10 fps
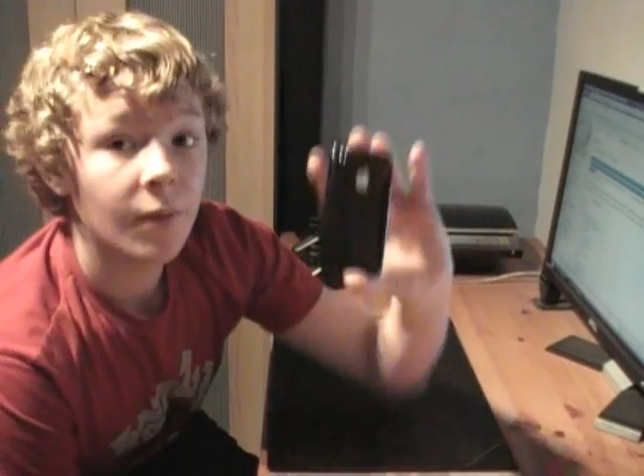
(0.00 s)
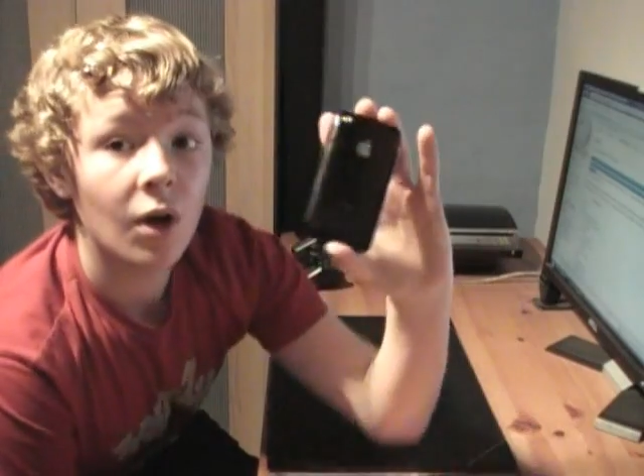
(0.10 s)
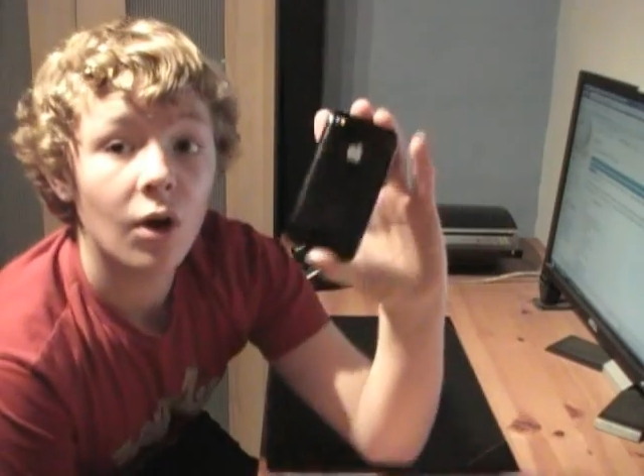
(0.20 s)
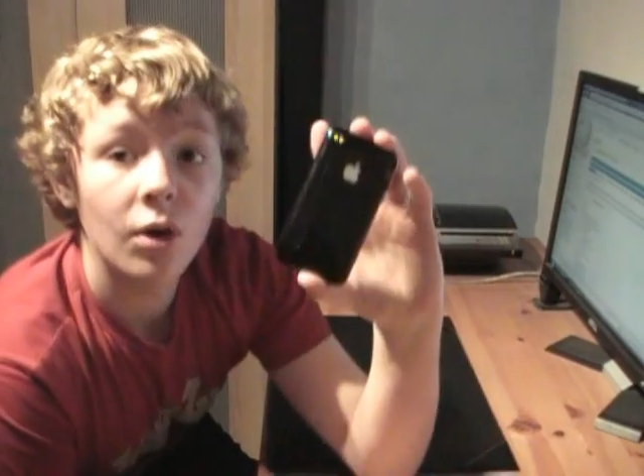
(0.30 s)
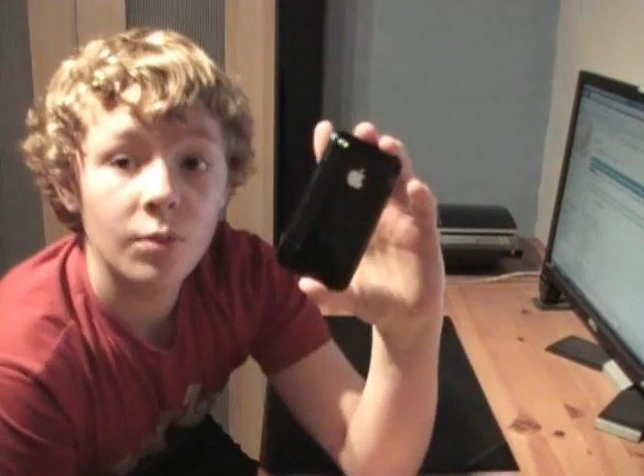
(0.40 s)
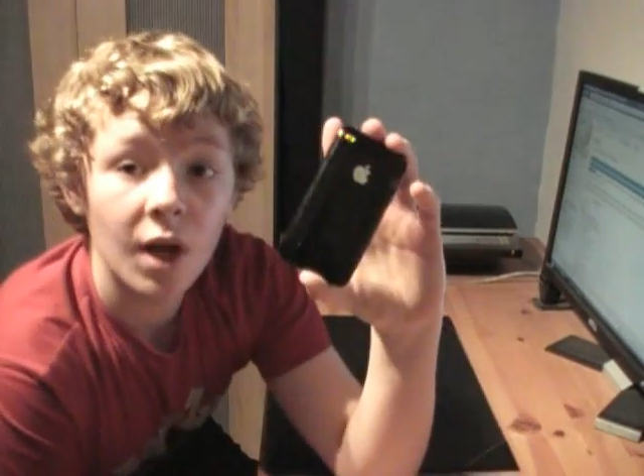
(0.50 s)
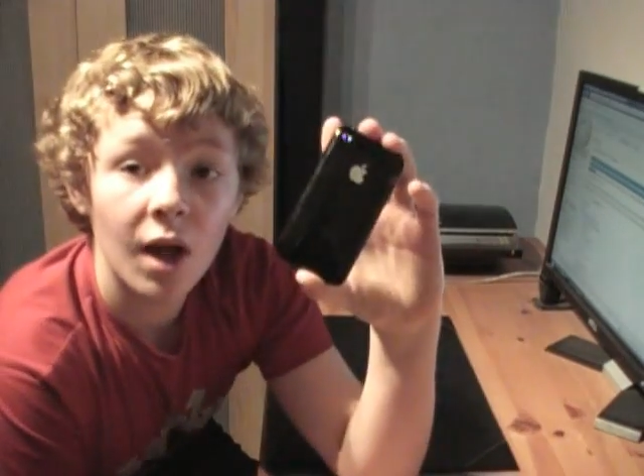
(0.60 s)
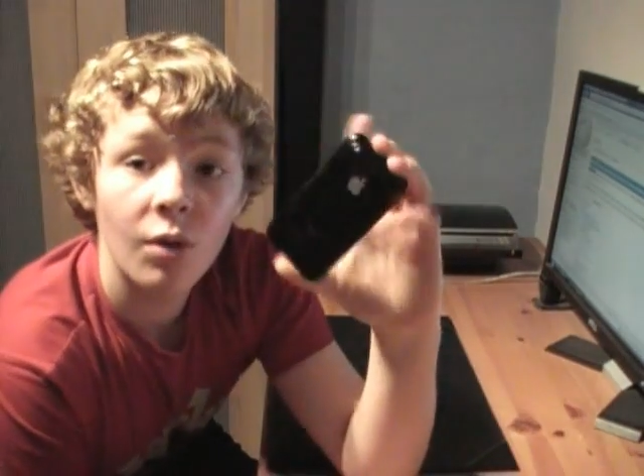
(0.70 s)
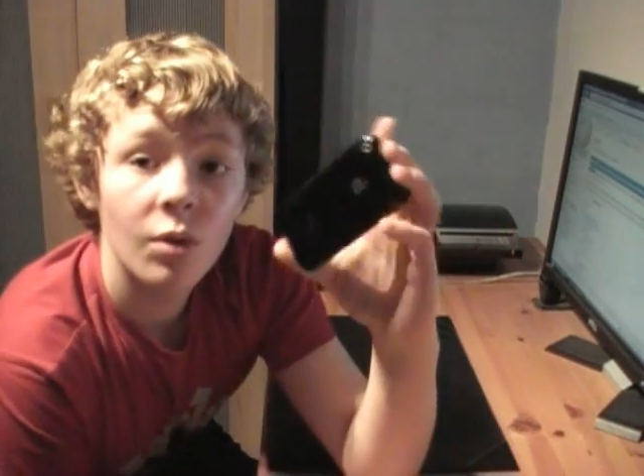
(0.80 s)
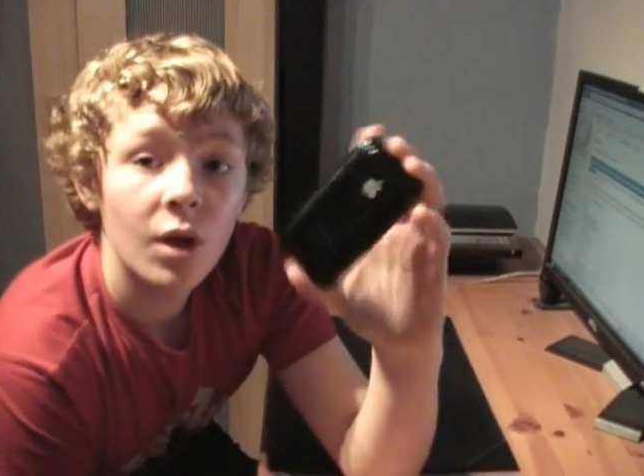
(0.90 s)
in my home
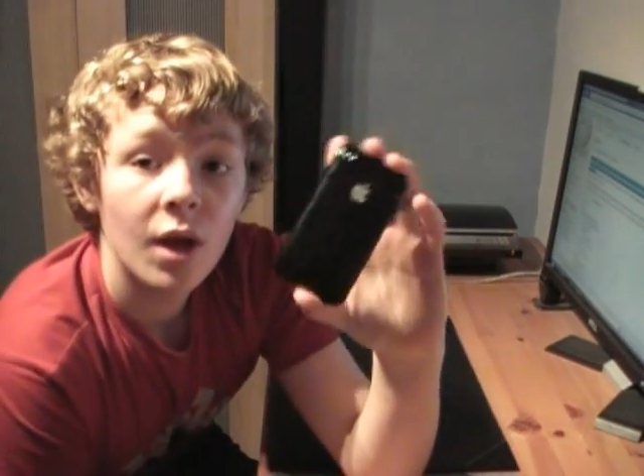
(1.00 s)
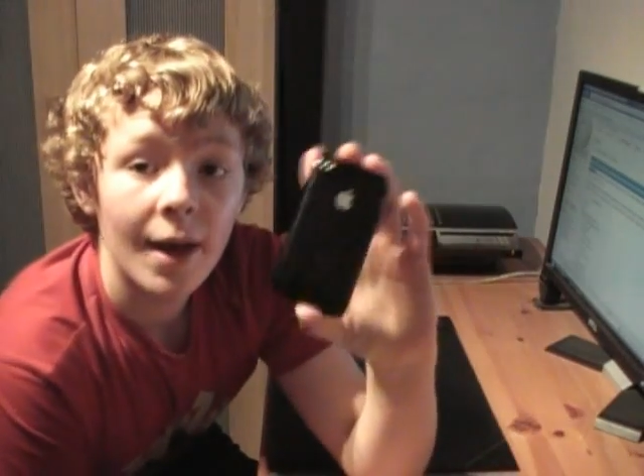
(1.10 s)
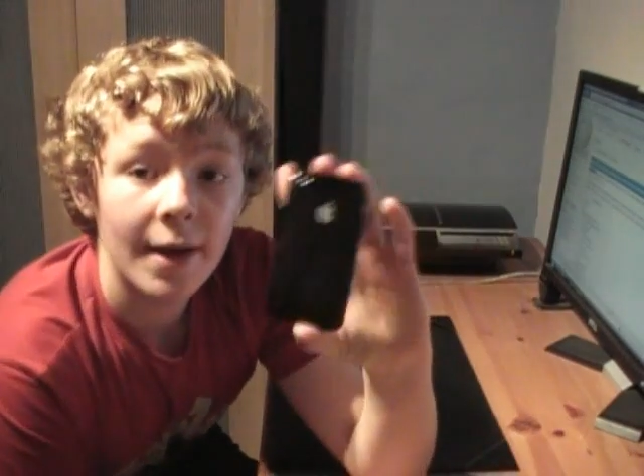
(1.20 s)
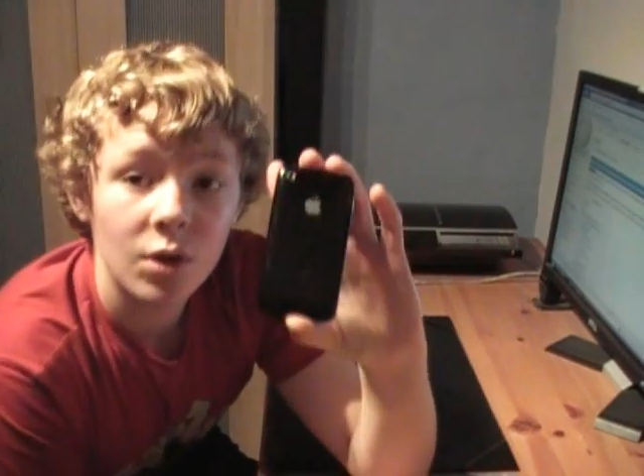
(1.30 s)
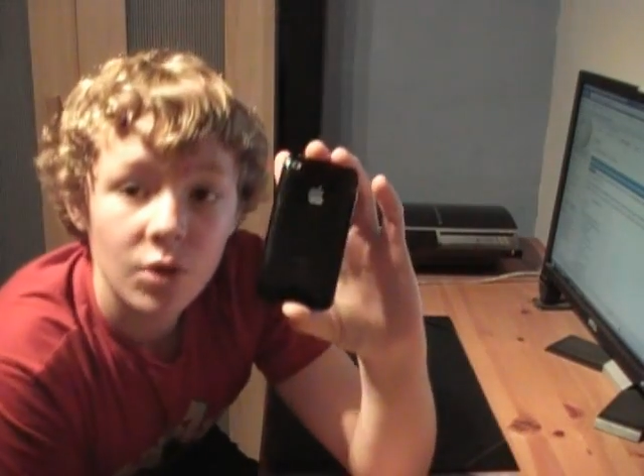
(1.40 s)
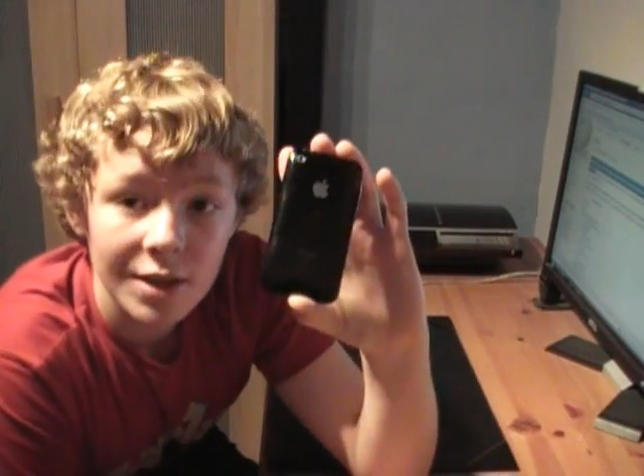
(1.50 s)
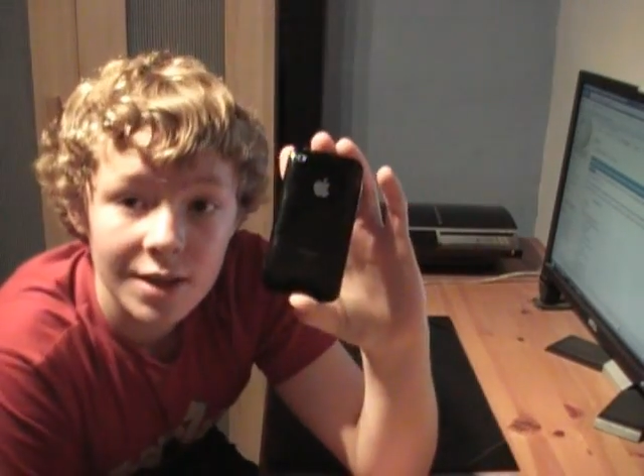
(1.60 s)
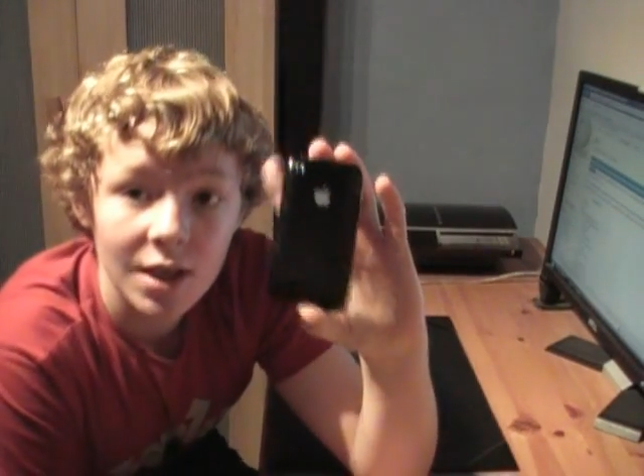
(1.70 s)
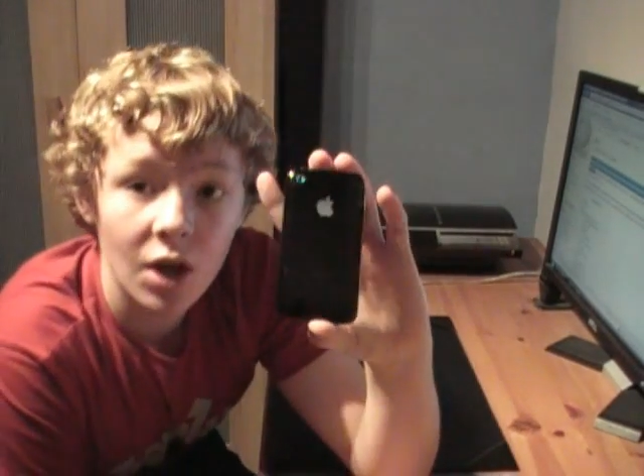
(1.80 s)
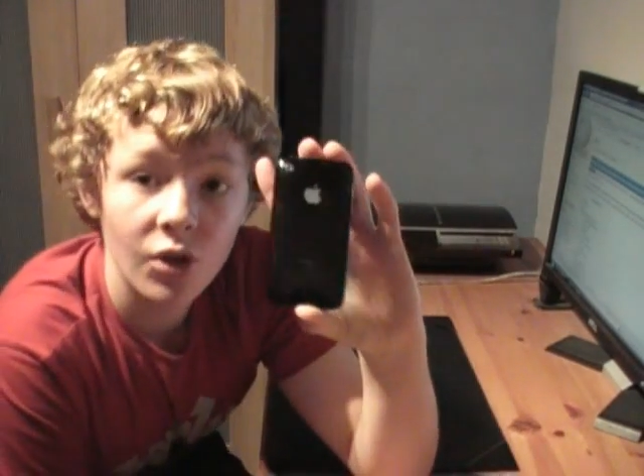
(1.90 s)
now and I go on the
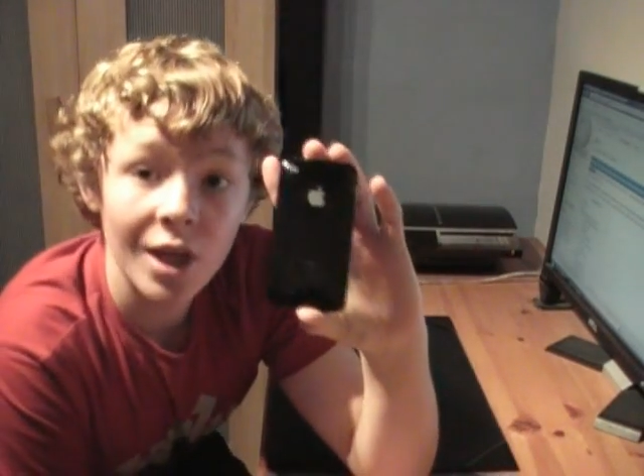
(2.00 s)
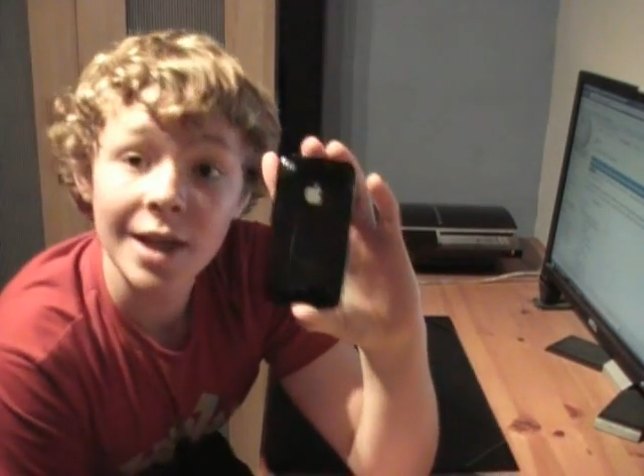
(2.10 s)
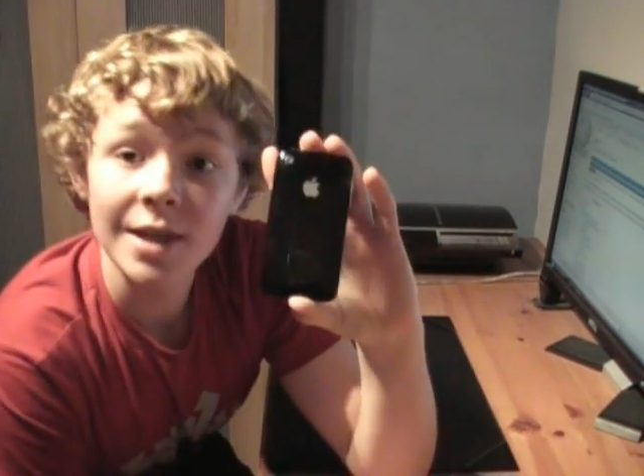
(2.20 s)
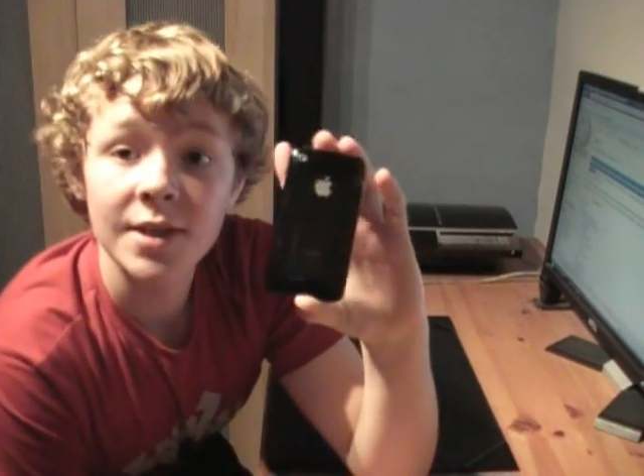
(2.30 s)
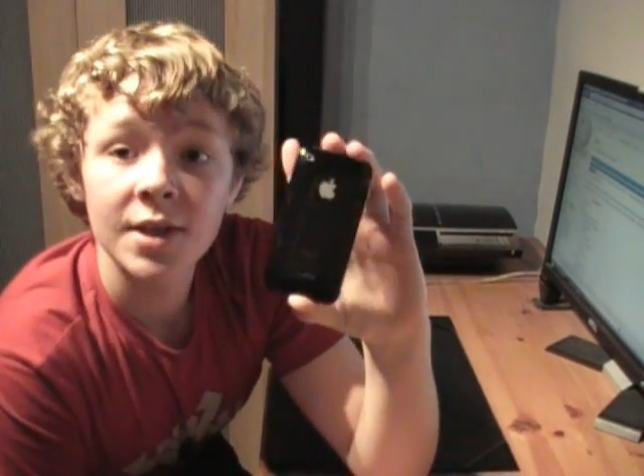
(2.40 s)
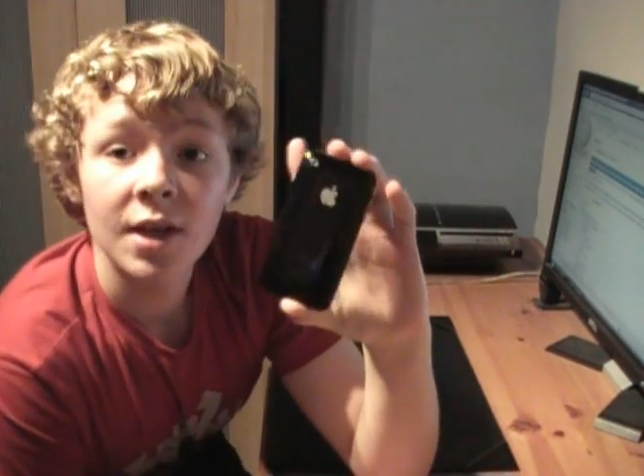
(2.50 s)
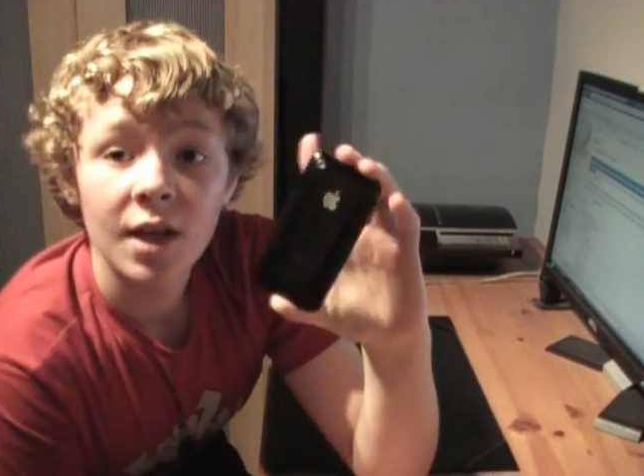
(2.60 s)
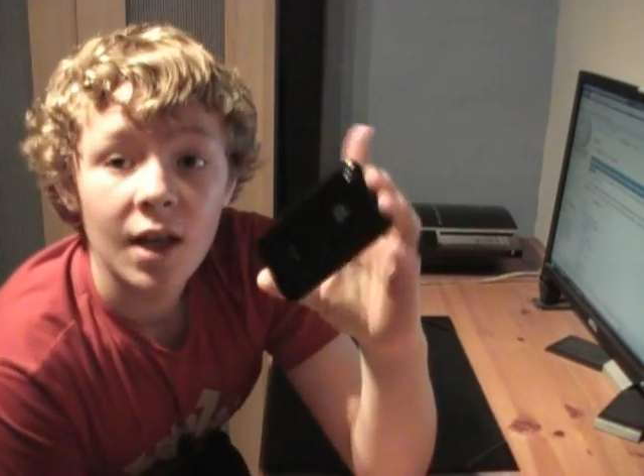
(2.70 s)
internet on this,